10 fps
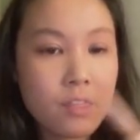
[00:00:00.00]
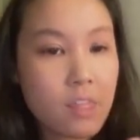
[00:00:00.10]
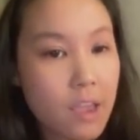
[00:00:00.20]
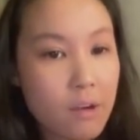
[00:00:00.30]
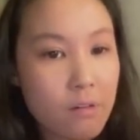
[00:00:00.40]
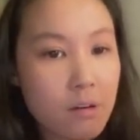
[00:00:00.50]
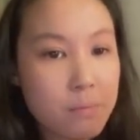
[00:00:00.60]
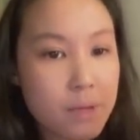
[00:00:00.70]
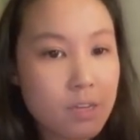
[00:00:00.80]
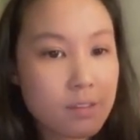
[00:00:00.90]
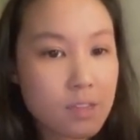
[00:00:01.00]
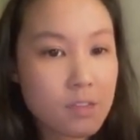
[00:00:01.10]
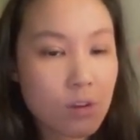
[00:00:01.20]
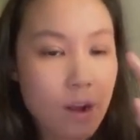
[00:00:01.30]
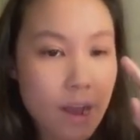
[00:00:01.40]
the arrow because
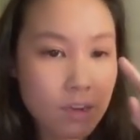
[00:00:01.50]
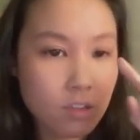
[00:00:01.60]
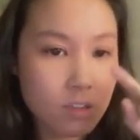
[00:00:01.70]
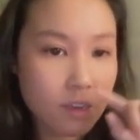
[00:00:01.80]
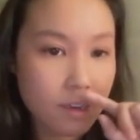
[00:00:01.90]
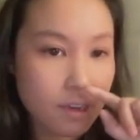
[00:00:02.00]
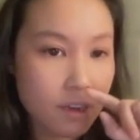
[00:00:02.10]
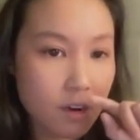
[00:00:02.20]
these are actually